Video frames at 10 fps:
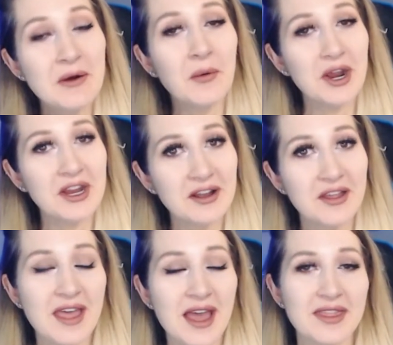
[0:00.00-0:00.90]
working
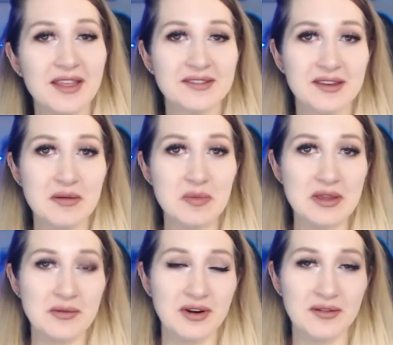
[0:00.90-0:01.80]
on that, that's gonna
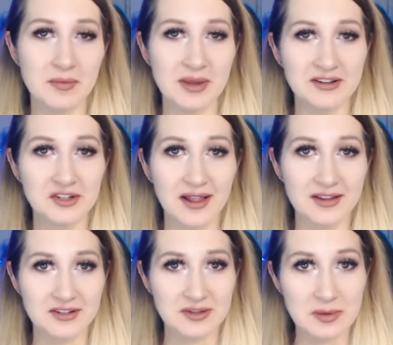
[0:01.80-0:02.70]
be one of the biggest challenges.